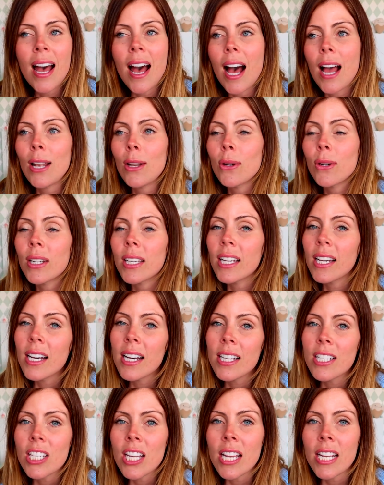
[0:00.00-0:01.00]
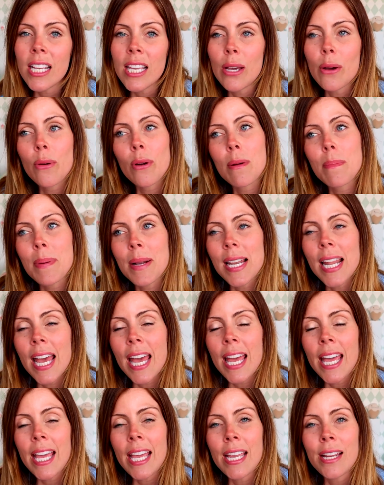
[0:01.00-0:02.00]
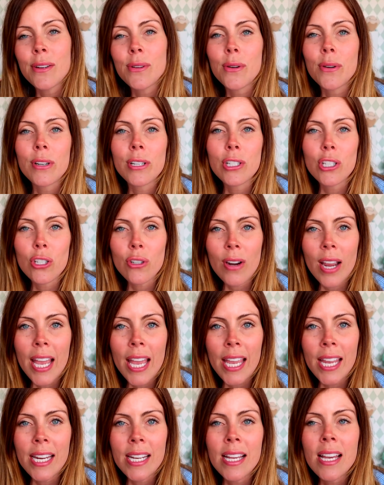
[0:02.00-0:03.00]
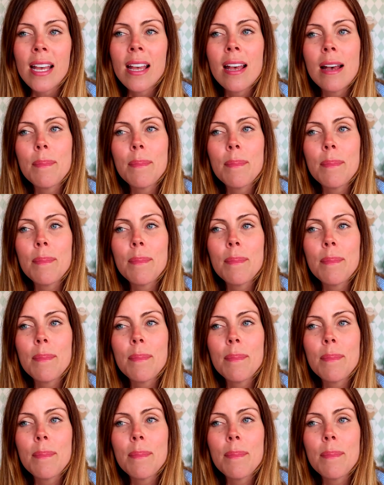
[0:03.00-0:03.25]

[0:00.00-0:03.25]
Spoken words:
a long car journey or a plane or a train,